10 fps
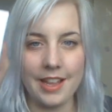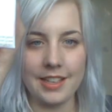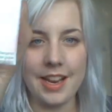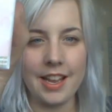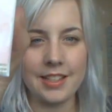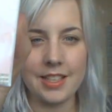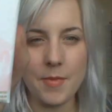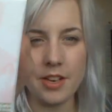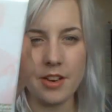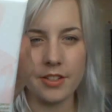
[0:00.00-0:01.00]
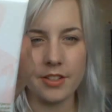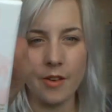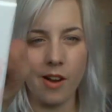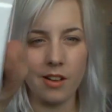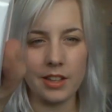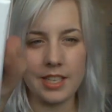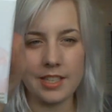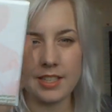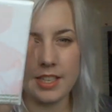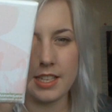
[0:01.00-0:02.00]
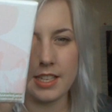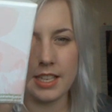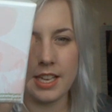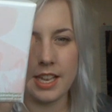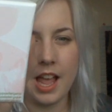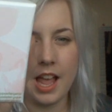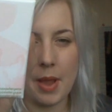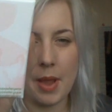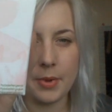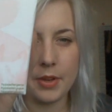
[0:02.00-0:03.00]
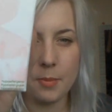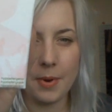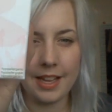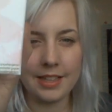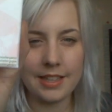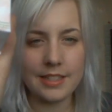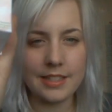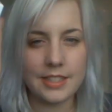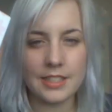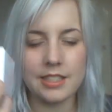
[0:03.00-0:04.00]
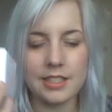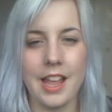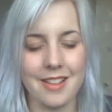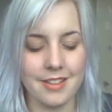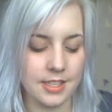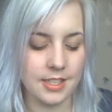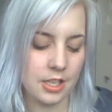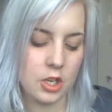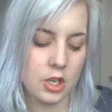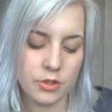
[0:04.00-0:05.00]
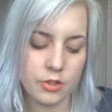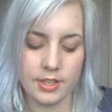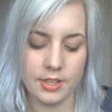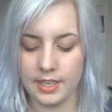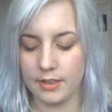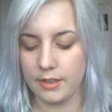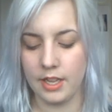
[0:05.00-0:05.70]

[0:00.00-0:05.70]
Next in my not so hot list is the Almay Pure Blends. And this is a loose translucent